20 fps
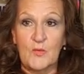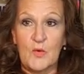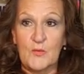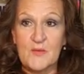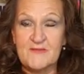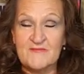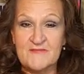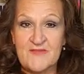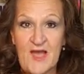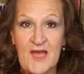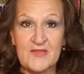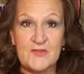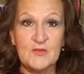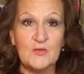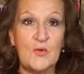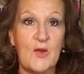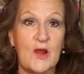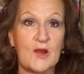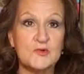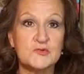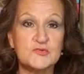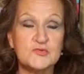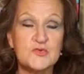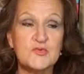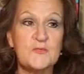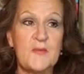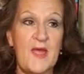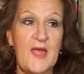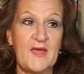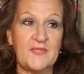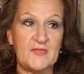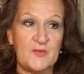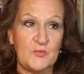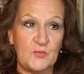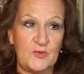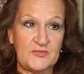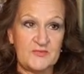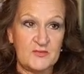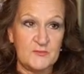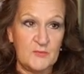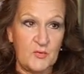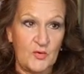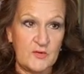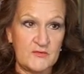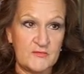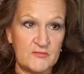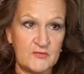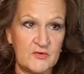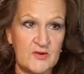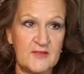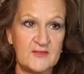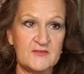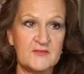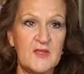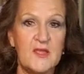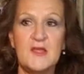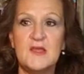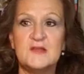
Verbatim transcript: what we value, our true path, and what's important for us.